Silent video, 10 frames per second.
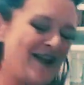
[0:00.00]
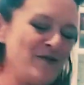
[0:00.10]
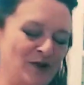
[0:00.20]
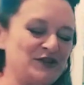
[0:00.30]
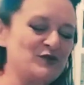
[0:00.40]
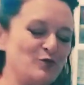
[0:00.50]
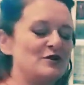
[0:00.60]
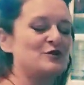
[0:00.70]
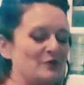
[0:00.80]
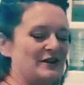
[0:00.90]
I once
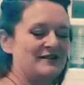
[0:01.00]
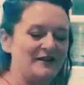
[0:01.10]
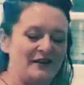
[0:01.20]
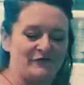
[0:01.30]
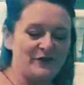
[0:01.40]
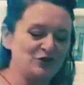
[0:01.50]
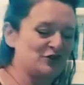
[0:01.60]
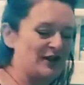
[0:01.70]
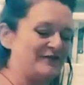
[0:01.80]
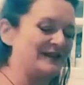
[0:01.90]
worked with a French
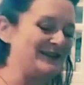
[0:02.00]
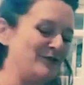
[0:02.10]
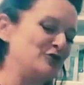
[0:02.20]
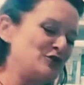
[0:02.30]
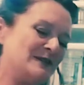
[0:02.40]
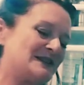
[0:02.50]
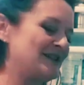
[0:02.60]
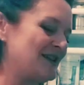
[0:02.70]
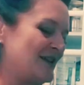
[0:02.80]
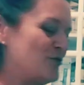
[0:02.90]
chef in Ho Chi Minh
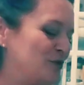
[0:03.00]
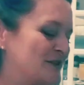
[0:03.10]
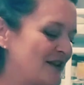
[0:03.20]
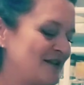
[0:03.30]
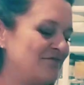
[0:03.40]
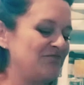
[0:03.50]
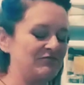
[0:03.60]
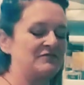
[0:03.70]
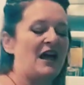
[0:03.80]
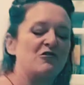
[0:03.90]
City who said,
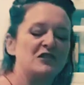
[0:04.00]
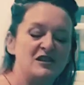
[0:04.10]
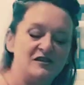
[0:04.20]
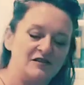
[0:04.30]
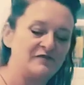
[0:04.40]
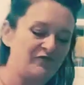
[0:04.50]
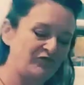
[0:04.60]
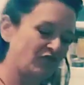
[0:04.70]
darling,